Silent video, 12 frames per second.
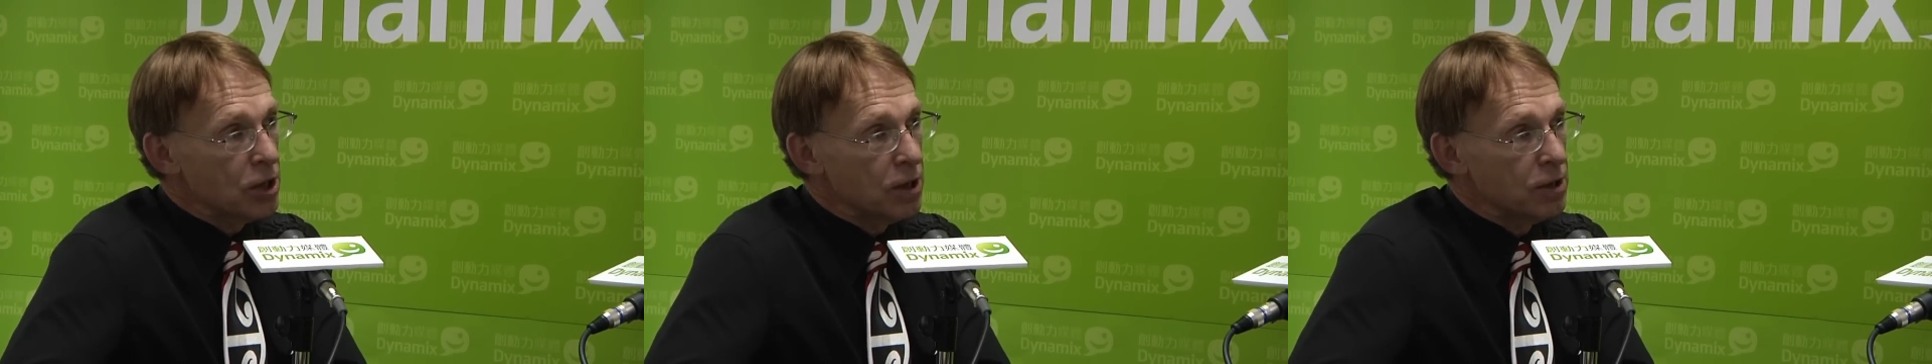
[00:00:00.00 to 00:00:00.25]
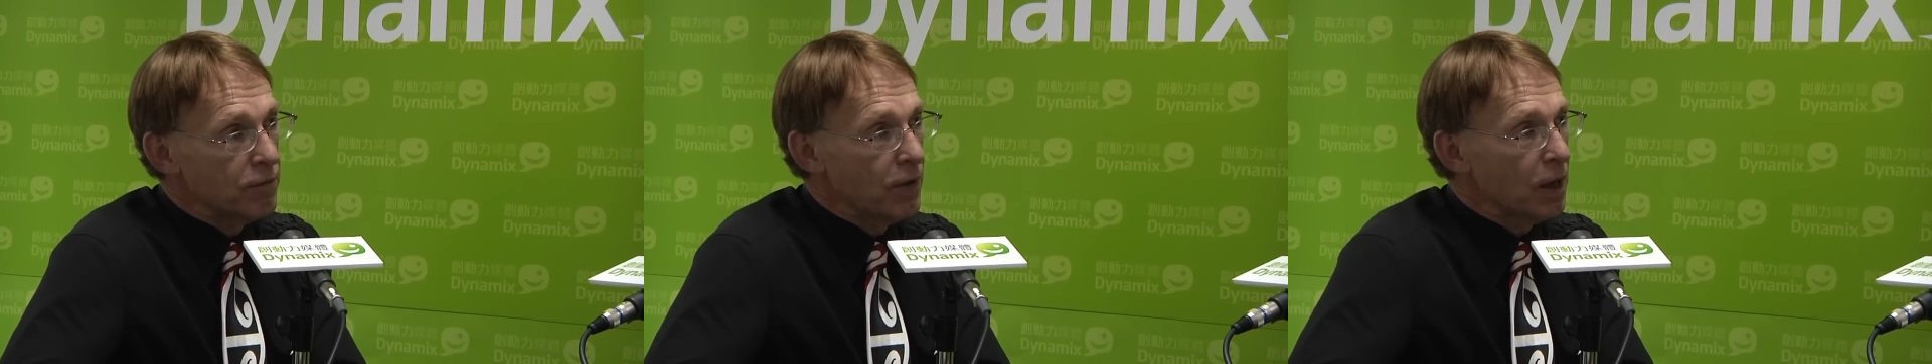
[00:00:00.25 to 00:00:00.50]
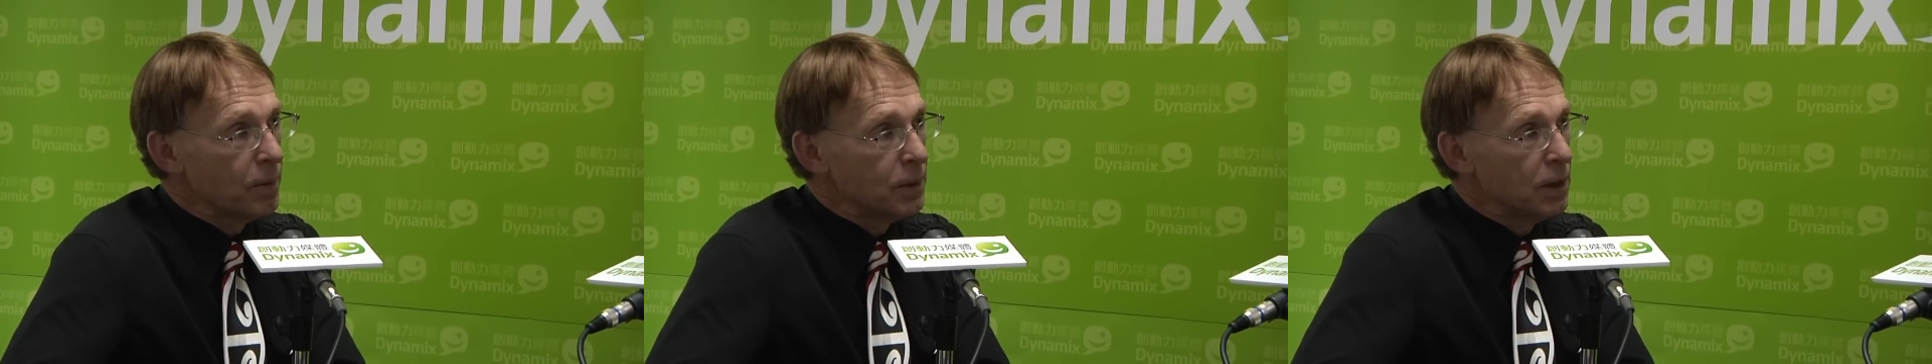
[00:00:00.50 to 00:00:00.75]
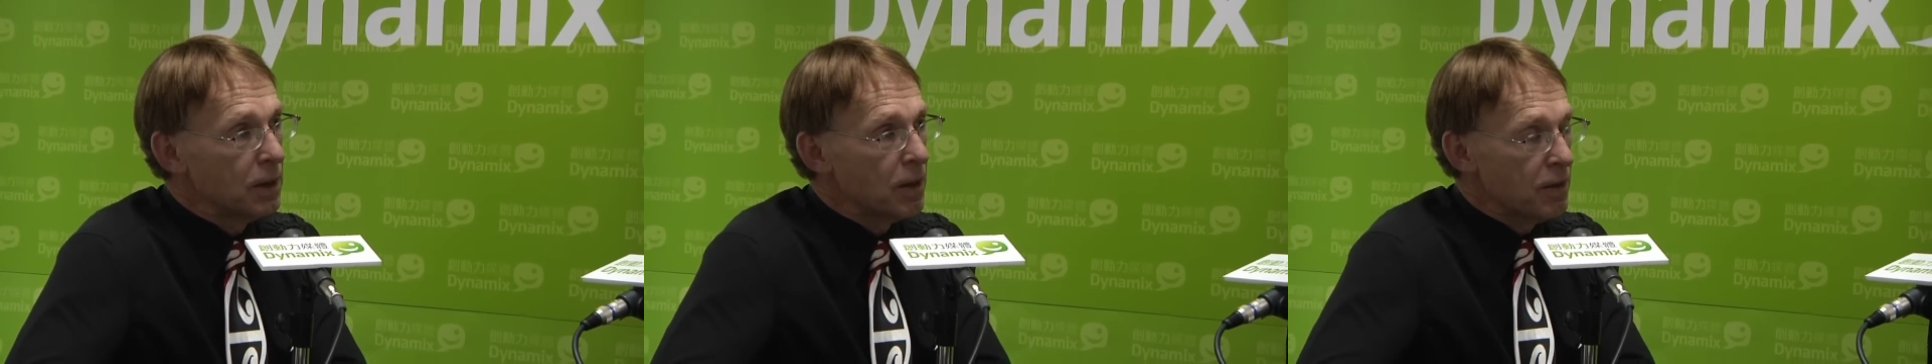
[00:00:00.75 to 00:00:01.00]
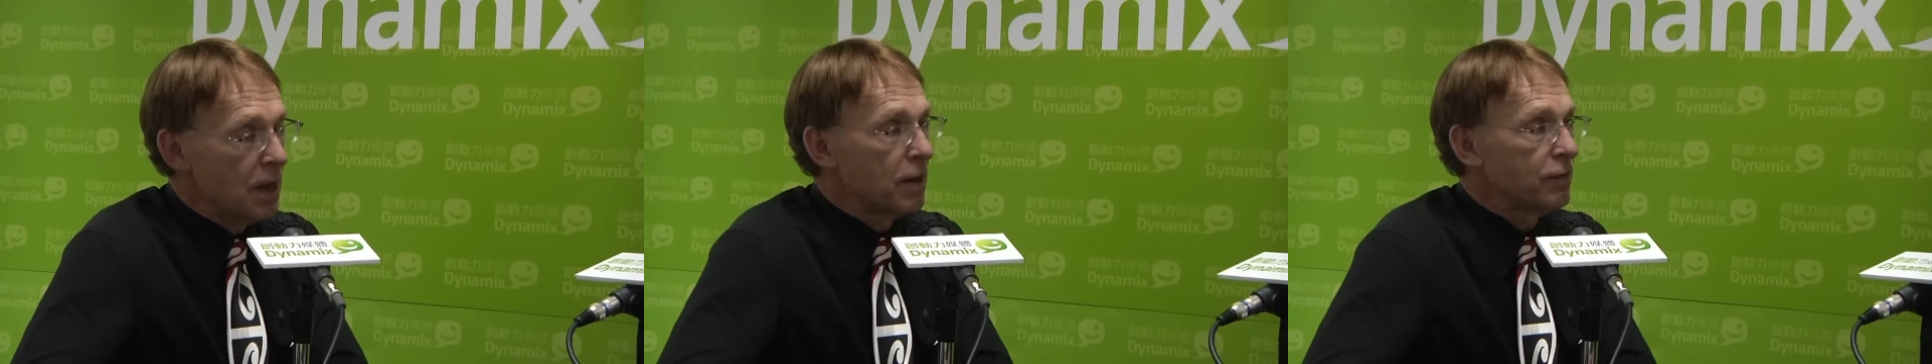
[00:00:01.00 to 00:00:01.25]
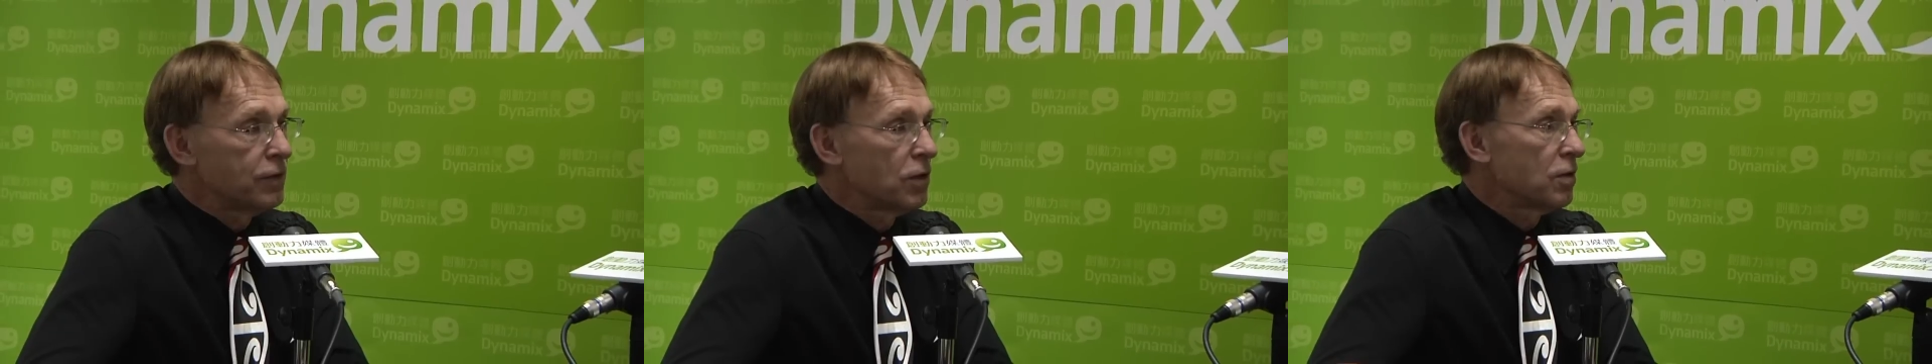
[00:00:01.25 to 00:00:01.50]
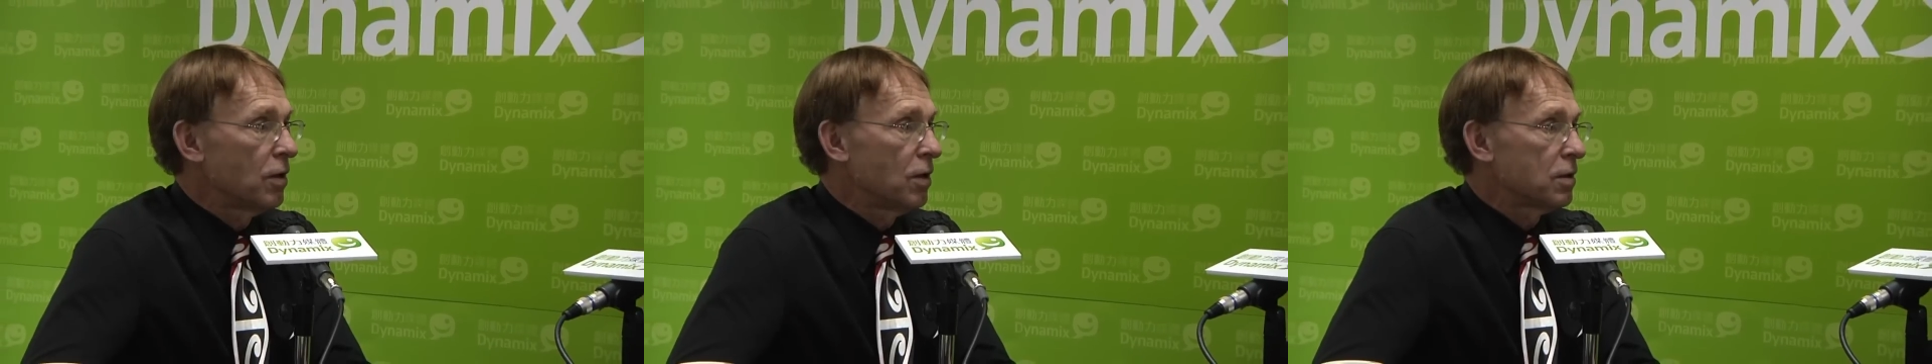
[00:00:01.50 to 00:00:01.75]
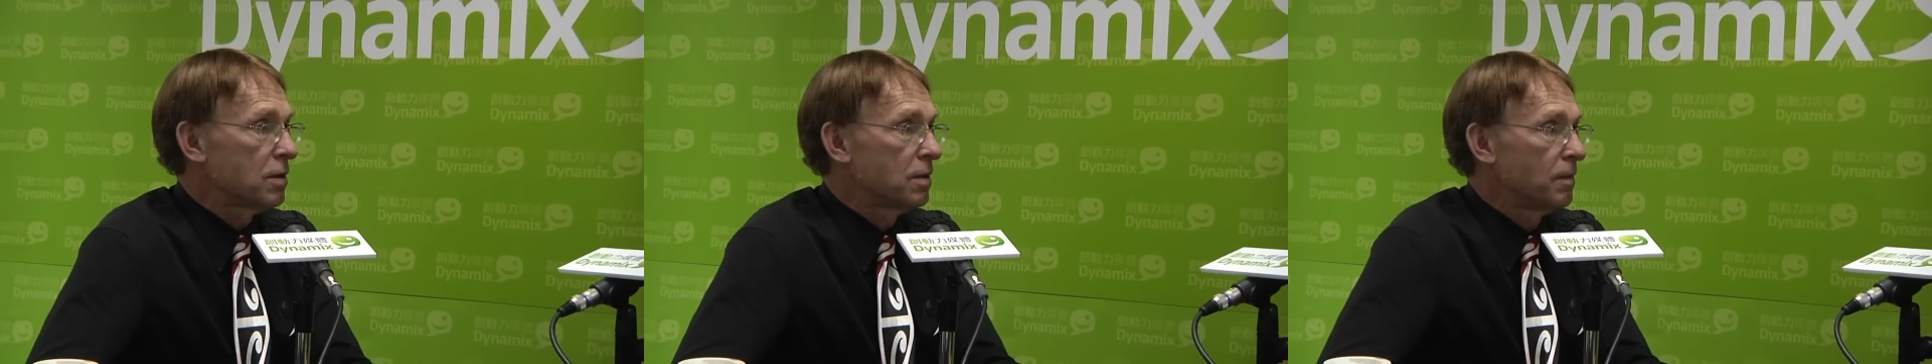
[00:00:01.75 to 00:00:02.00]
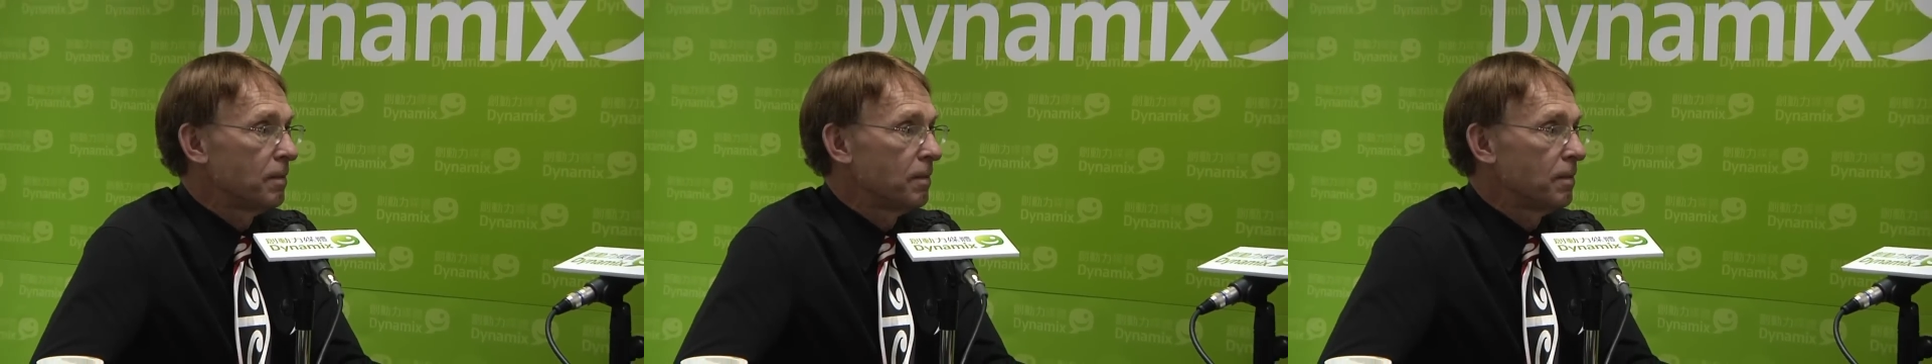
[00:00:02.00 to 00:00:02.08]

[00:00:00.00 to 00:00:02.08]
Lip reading: and development than the first thoughts.